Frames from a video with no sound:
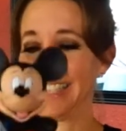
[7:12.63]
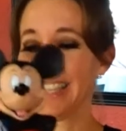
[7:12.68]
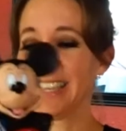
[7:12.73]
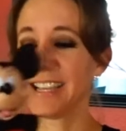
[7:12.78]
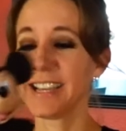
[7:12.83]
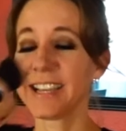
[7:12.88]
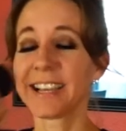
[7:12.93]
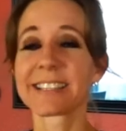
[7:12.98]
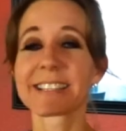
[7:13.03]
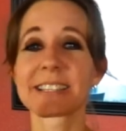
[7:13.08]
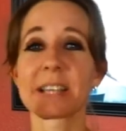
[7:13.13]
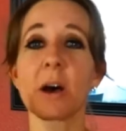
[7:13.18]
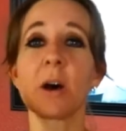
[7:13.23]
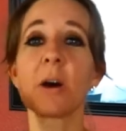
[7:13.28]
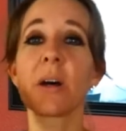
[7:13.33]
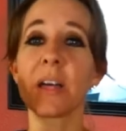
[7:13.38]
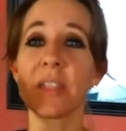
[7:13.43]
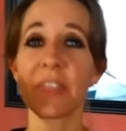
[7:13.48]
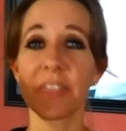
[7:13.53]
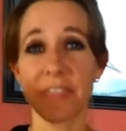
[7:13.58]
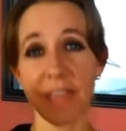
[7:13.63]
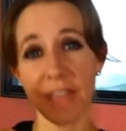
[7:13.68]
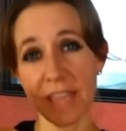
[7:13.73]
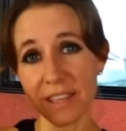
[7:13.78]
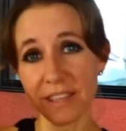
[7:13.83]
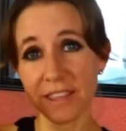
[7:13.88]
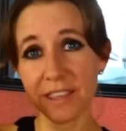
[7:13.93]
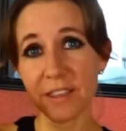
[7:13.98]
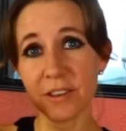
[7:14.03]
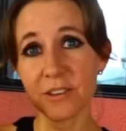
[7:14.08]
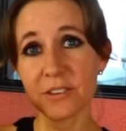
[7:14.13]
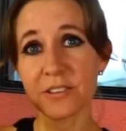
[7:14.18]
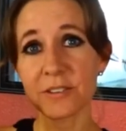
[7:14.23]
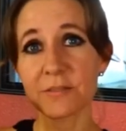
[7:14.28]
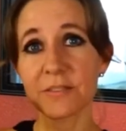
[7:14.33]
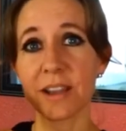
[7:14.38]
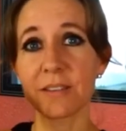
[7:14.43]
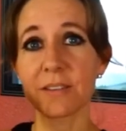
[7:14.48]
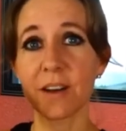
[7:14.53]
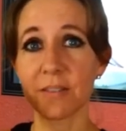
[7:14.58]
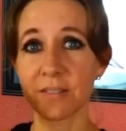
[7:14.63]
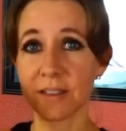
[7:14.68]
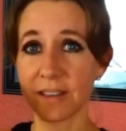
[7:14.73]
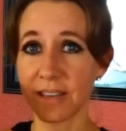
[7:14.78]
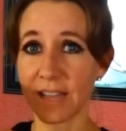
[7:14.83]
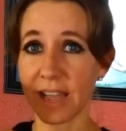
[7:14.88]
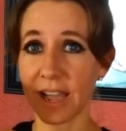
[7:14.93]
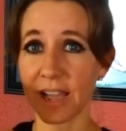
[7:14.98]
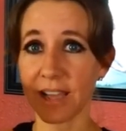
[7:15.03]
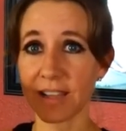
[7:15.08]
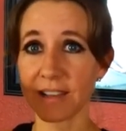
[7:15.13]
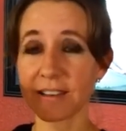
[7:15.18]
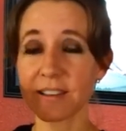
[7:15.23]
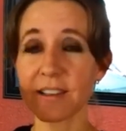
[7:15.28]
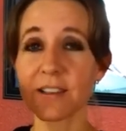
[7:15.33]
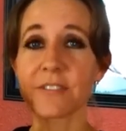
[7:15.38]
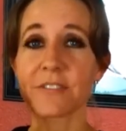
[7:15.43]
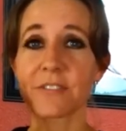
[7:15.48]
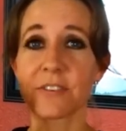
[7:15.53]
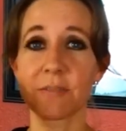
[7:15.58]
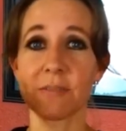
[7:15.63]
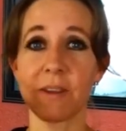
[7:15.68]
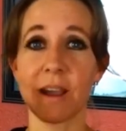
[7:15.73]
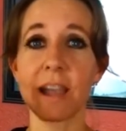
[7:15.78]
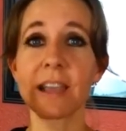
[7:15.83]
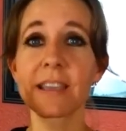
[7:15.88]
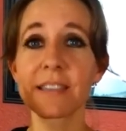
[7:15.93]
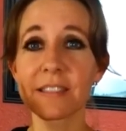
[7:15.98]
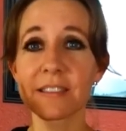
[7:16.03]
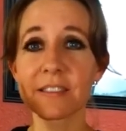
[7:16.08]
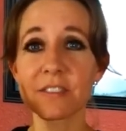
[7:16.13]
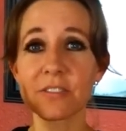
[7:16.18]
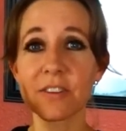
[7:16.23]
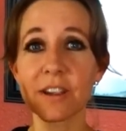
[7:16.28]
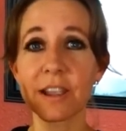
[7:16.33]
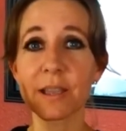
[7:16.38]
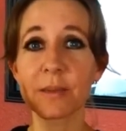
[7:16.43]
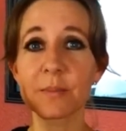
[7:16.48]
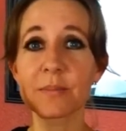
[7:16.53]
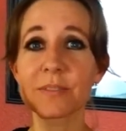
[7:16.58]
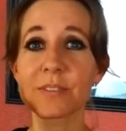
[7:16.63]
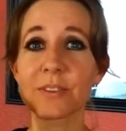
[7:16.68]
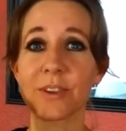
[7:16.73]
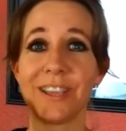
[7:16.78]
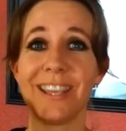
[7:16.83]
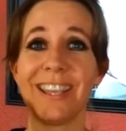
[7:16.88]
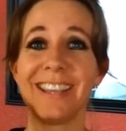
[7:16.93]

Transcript: Yeah. So thank you to my mom and dad for buying this for him so